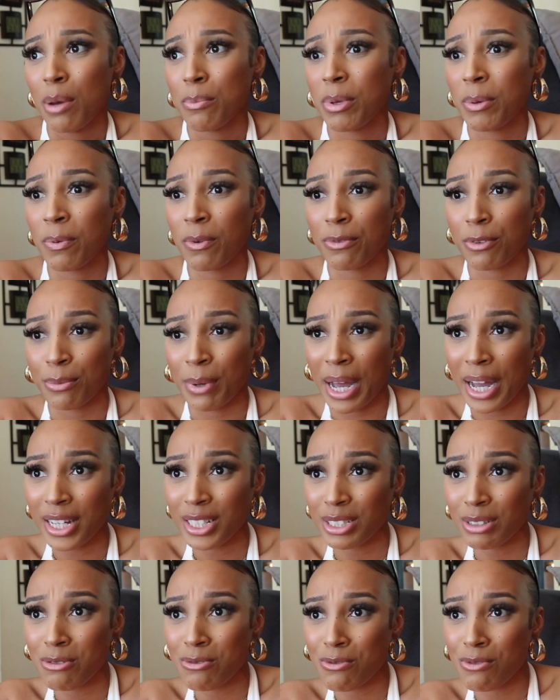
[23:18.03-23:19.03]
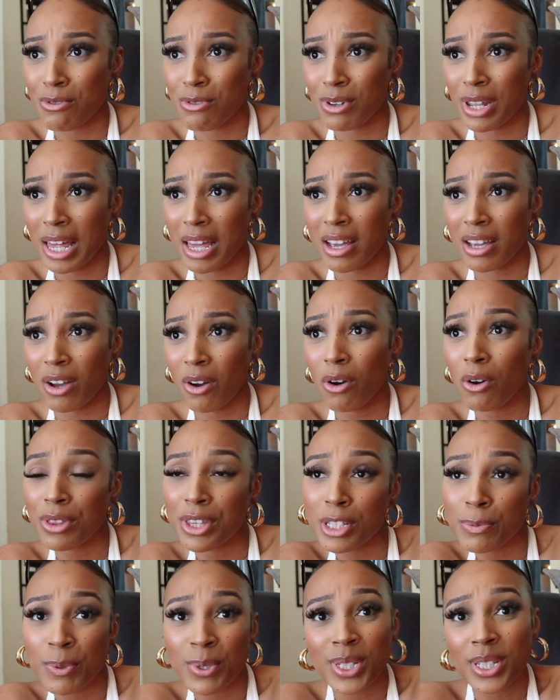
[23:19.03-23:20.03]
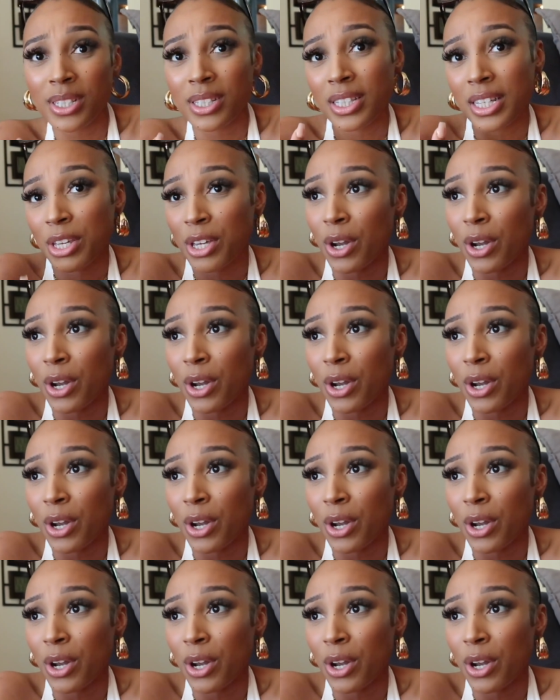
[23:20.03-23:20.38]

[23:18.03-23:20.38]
people from high school like oh this person